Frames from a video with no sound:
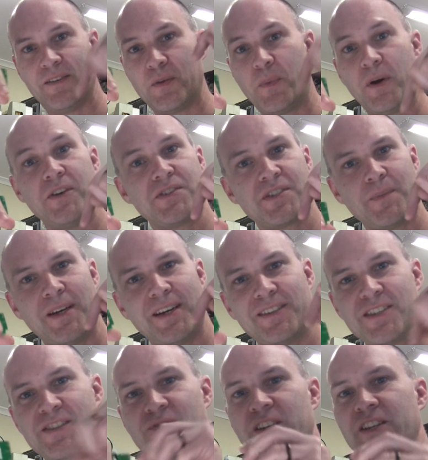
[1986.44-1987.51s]
post about
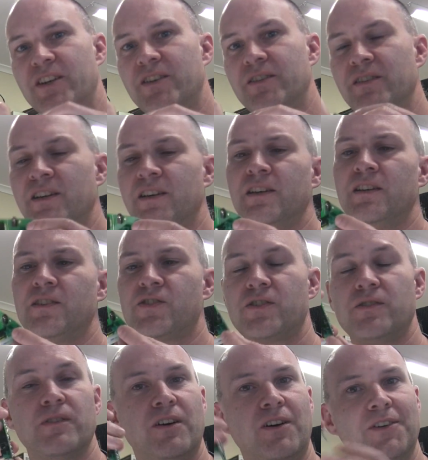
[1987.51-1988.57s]
this video
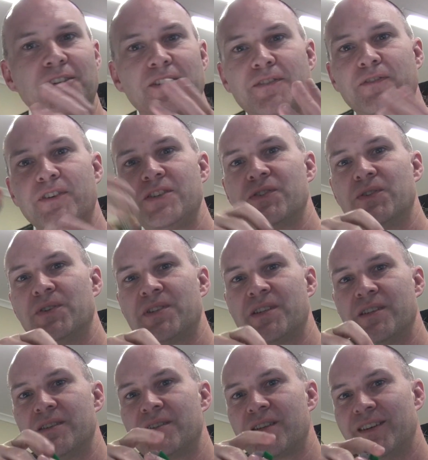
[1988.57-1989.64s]
to a whole lot of
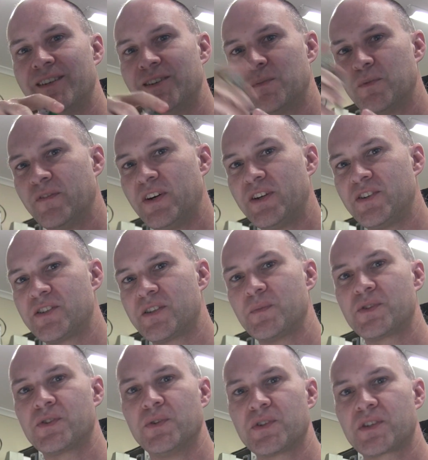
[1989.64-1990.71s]
resources, and I'll provide you some
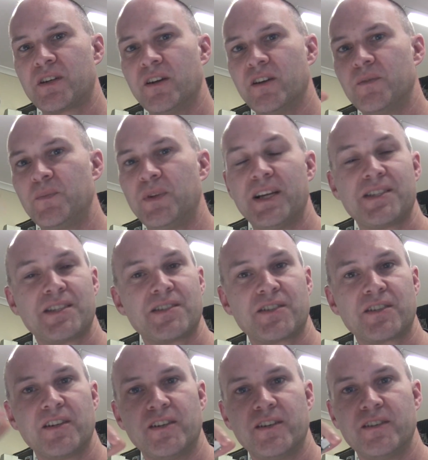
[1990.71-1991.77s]
source code, places
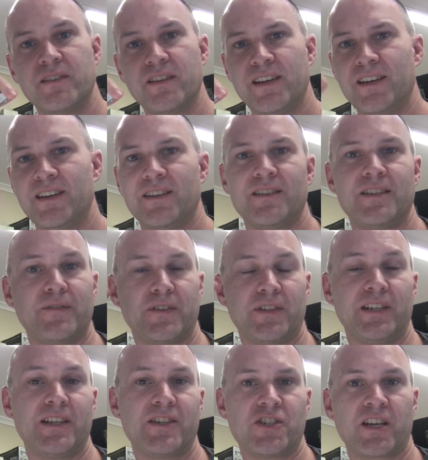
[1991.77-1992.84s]
to go,
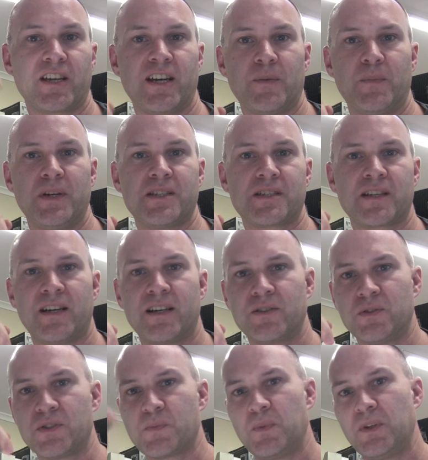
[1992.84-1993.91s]
definitely to check out Pete
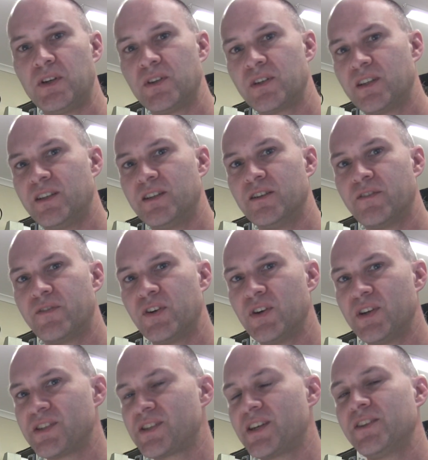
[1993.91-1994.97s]
Scargill's blog, and there are
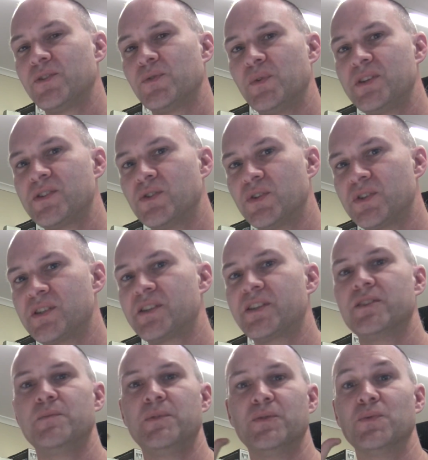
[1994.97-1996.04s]
various other resources
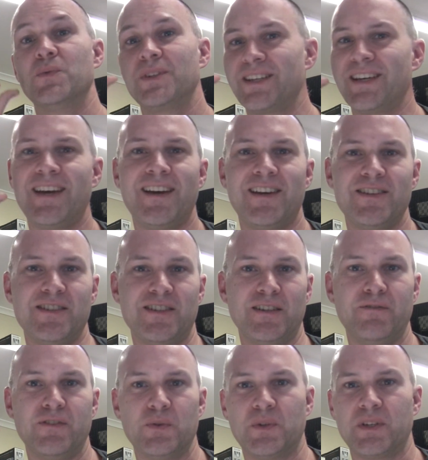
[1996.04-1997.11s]
that'll be really handy
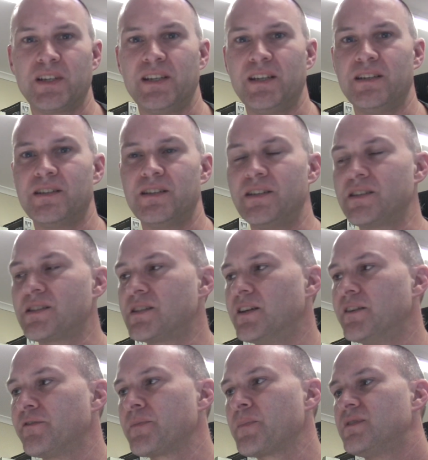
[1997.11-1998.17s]
if you want to get into this
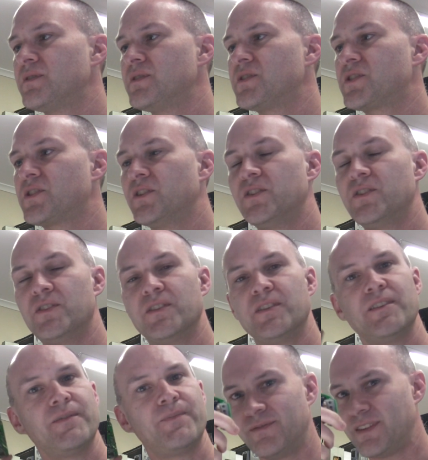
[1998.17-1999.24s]
stuff. So
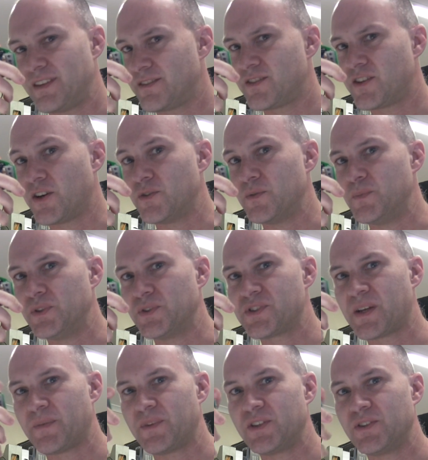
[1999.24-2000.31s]
go and build
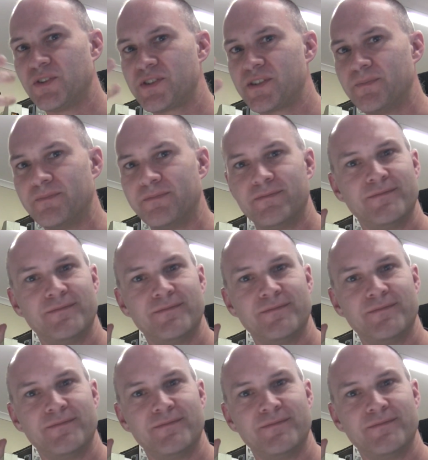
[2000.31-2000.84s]
something awesome.